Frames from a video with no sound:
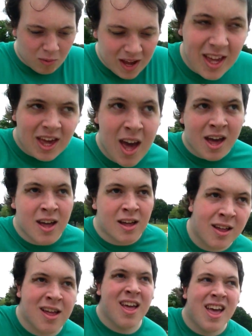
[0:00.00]
of the week.
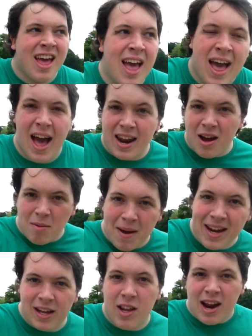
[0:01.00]
And now I'm
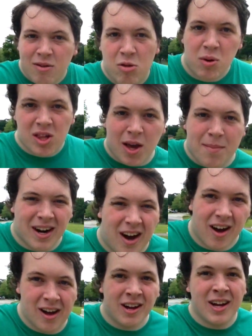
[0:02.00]
heading down to a seminar.